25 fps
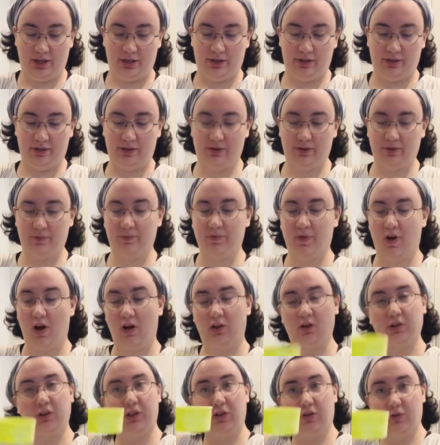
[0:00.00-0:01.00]
the
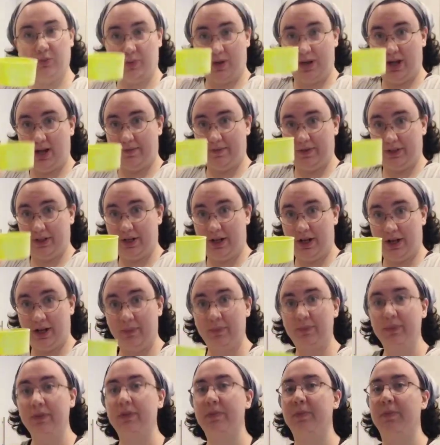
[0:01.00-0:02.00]
volume of a
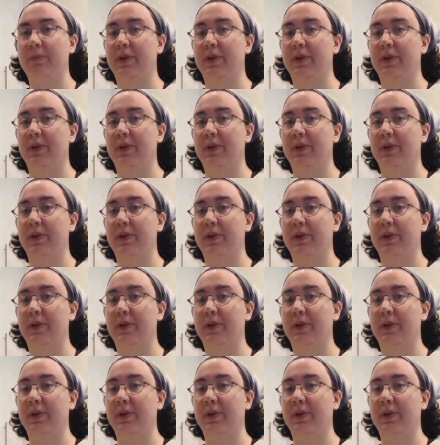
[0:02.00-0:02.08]
cup,